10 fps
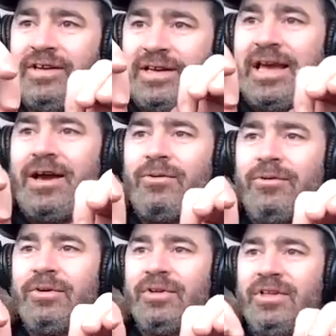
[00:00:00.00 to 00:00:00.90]
Now
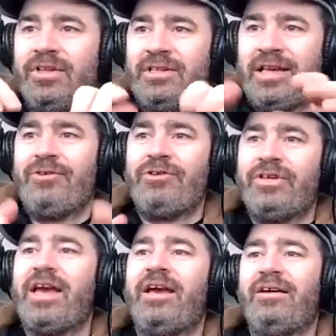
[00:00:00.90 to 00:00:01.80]
you
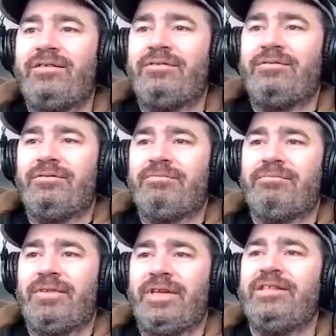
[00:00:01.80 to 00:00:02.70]
get
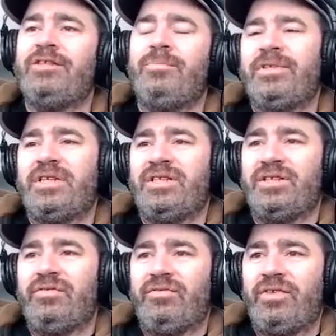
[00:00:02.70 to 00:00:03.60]
into
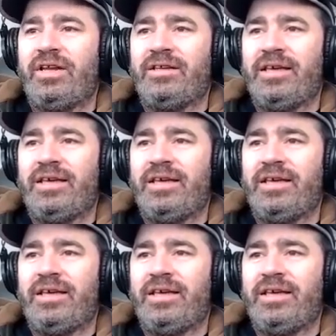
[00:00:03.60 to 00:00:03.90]
position, right?